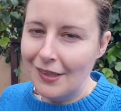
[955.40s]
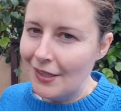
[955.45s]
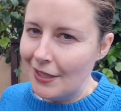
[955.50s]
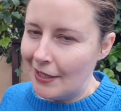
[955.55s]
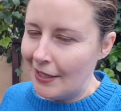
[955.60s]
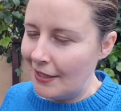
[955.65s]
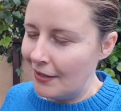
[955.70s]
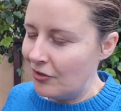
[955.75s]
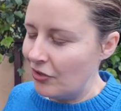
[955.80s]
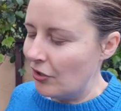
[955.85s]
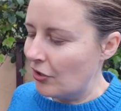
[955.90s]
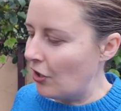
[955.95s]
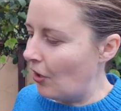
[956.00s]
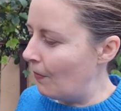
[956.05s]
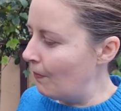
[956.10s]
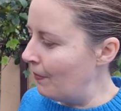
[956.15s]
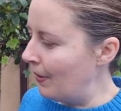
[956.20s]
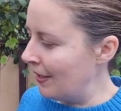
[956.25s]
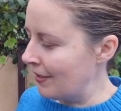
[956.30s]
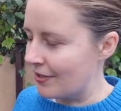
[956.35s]
in your
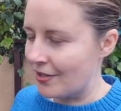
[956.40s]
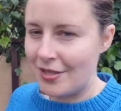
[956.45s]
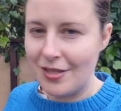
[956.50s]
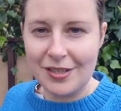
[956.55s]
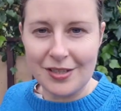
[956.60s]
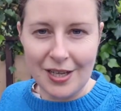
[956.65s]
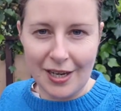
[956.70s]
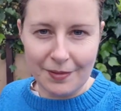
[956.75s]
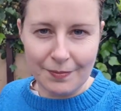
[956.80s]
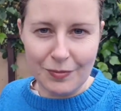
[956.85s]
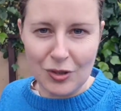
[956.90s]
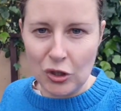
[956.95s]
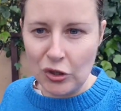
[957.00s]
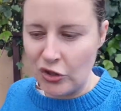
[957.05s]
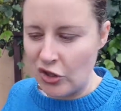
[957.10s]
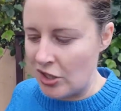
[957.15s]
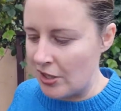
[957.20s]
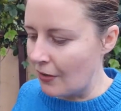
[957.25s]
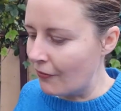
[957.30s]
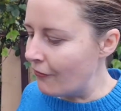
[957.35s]
compost, so good
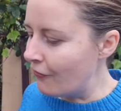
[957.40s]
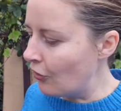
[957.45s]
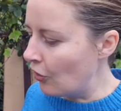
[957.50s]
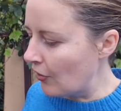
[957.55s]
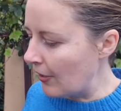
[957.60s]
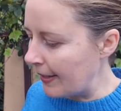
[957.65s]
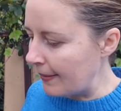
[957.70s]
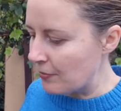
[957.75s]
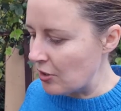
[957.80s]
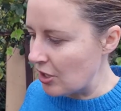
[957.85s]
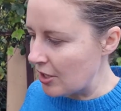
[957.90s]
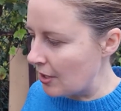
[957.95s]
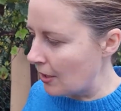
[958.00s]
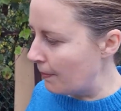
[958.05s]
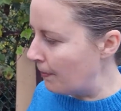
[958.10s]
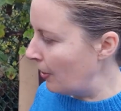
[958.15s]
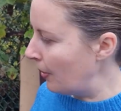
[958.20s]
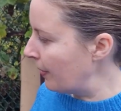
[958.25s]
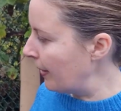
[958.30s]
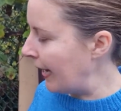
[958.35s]
stuff for it. I'm just going to
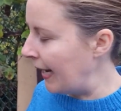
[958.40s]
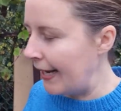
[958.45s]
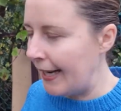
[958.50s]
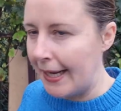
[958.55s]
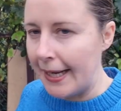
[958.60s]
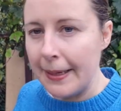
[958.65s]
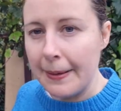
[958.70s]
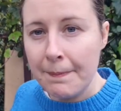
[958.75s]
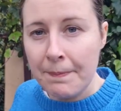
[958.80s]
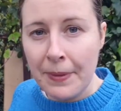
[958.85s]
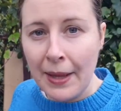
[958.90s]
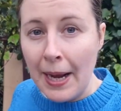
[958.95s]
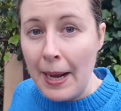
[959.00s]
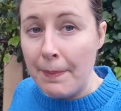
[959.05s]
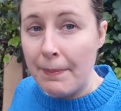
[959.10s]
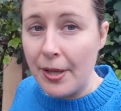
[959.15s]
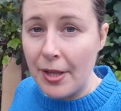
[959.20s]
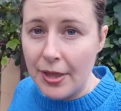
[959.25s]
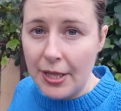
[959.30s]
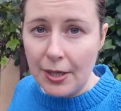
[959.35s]
put that in.
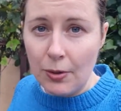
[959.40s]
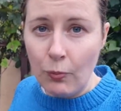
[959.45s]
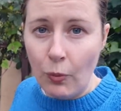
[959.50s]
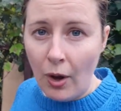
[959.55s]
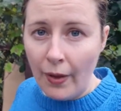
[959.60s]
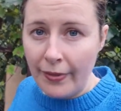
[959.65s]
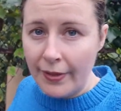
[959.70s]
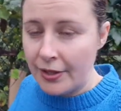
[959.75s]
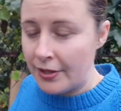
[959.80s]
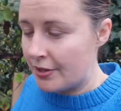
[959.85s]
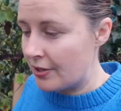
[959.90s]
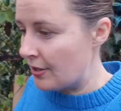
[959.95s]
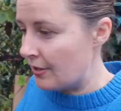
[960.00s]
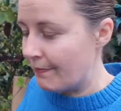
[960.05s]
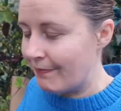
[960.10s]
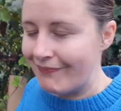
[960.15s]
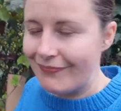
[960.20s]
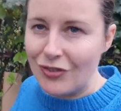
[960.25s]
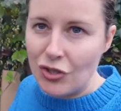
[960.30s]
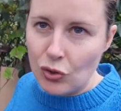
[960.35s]
But the one that's
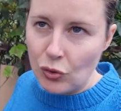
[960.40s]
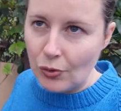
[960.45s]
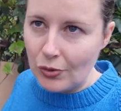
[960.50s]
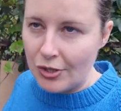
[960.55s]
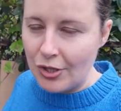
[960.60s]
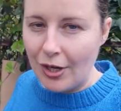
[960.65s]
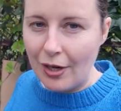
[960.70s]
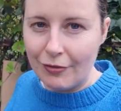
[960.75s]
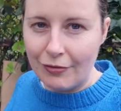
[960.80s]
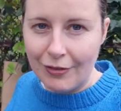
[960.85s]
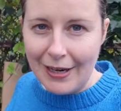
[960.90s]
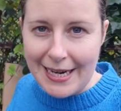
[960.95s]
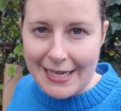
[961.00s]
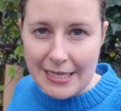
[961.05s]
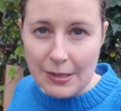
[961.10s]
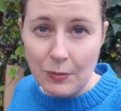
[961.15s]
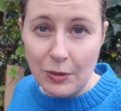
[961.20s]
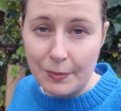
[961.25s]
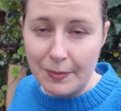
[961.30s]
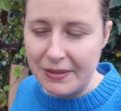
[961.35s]
sort of ready
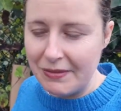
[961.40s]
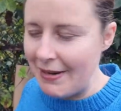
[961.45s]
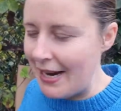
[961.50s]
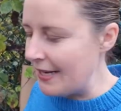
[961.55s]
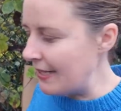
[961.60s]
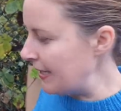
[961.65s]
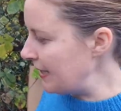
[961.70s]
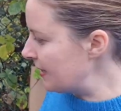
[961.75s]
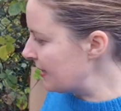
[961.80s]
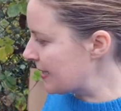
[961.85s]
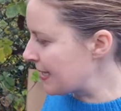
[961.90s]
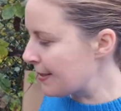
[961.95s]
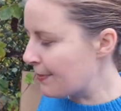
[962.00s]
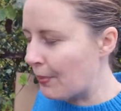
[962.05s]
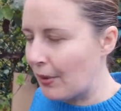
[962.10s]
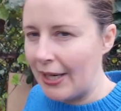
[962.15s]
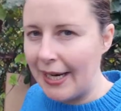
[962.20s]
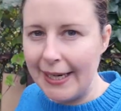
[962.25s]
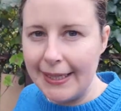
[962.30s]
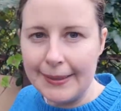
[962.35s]
will be ready in
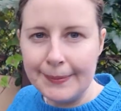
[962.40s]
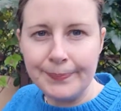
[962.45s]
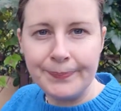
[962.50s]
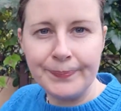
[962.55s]
spring.